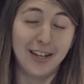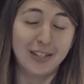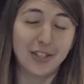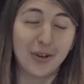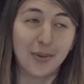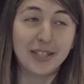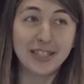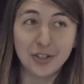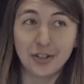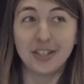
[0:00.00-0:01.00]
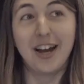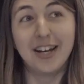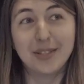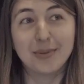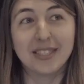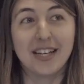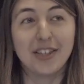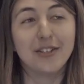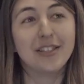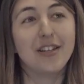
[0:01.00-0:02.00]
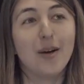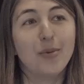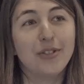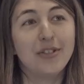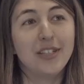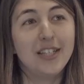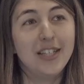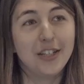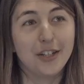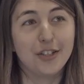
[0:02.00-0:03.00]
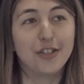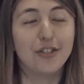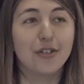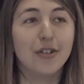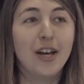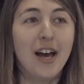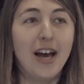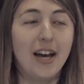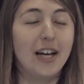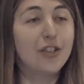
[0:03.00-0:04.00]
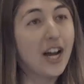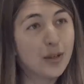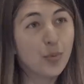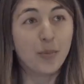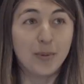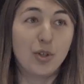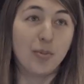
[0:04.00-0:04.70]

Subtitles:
So what this told us was that there was an opportunity here to attract more women to